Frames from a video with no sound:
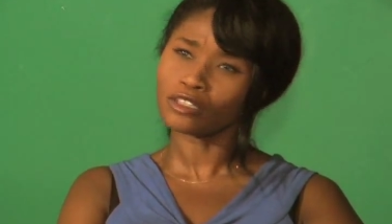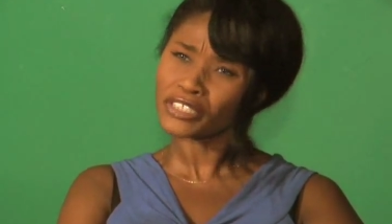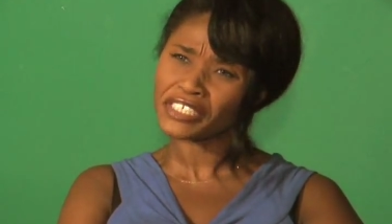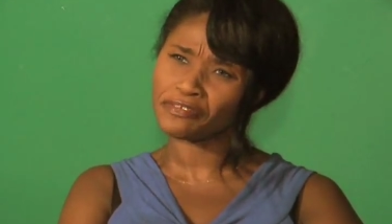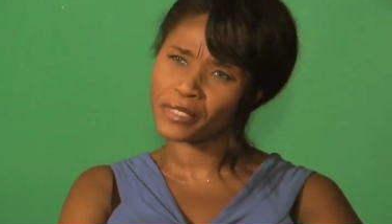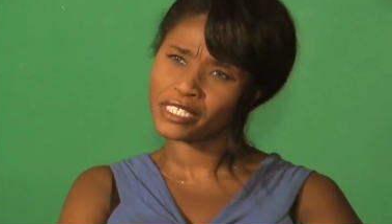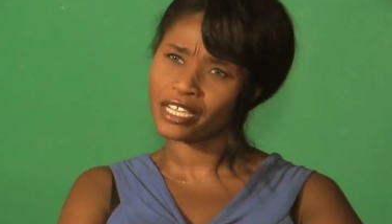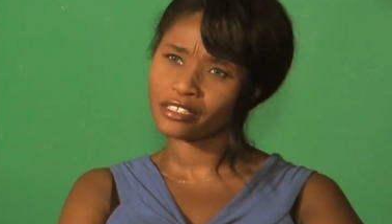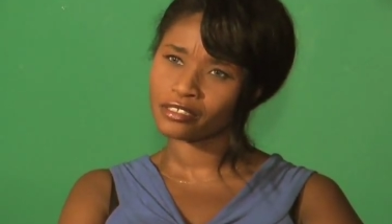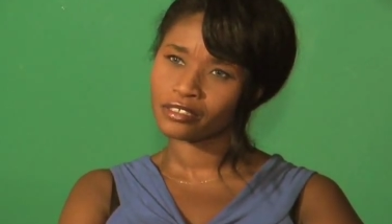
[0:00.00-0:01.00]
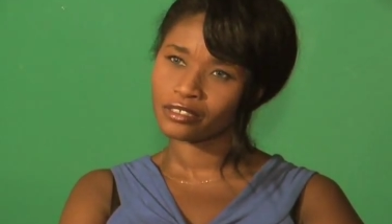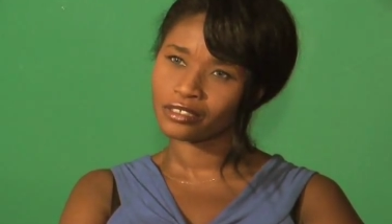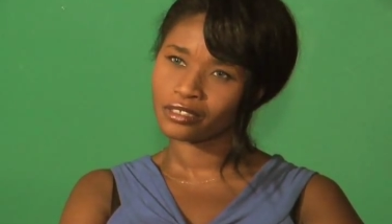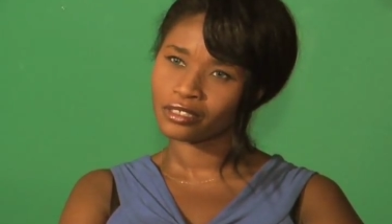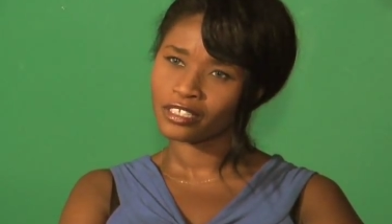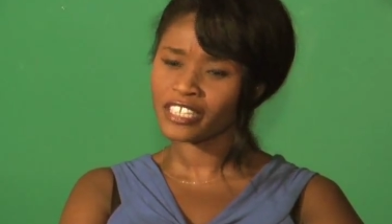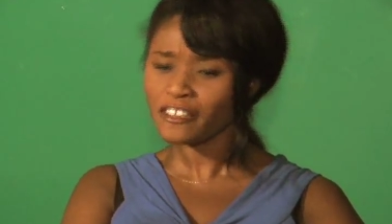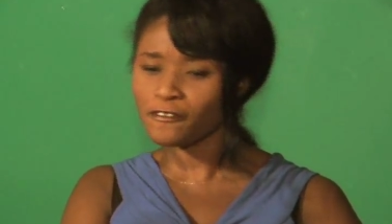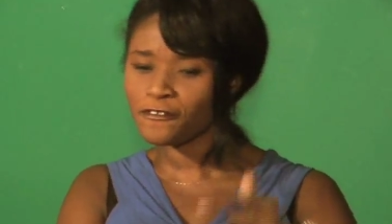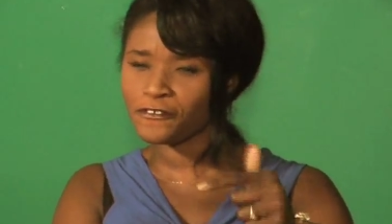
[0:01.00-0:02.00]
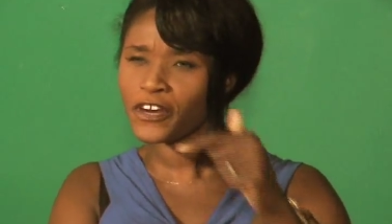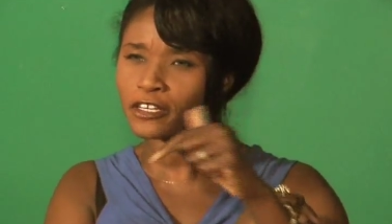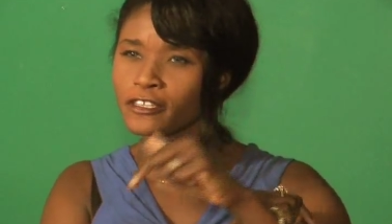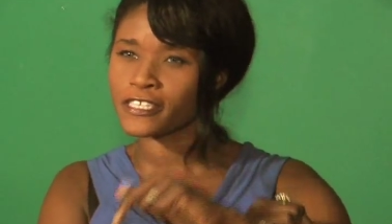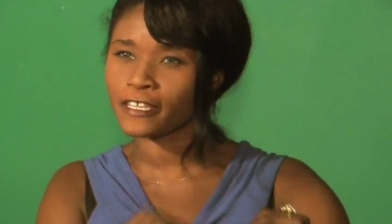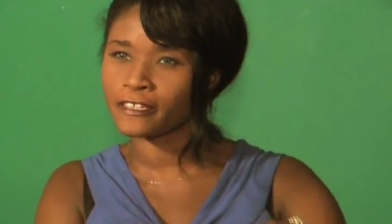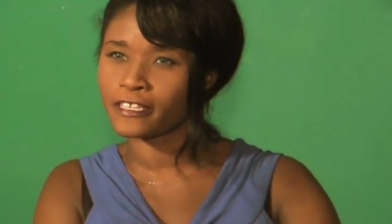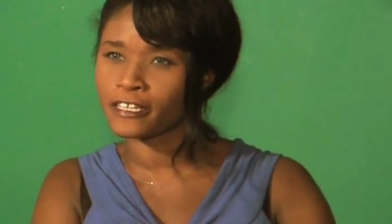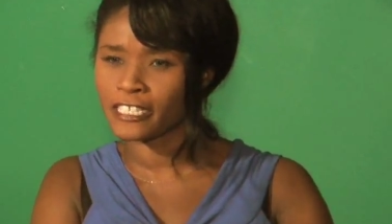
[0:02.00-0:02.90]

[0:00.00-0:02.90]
Don't give me that. That fucker sat here